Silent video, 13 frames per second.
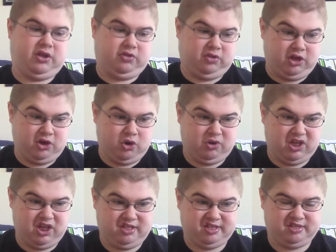Neko
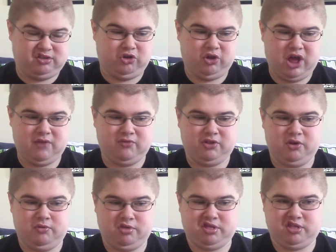Case still having
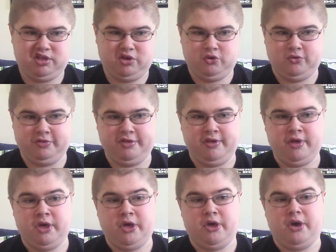those skills
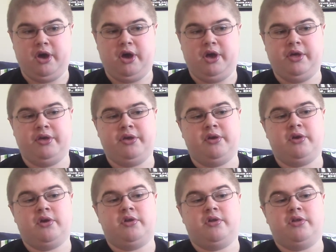
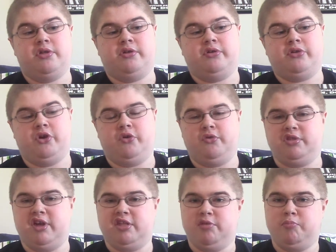
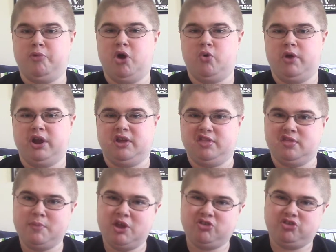as a poet,
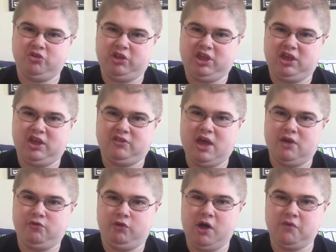especially in
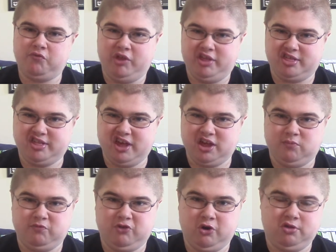that lovely
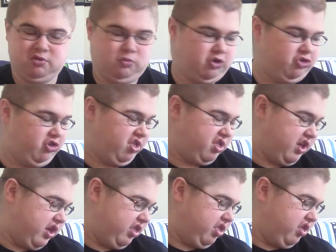second verse where she
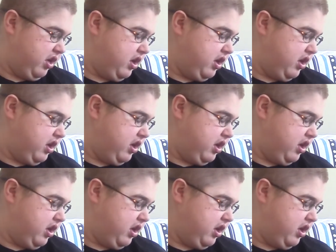says,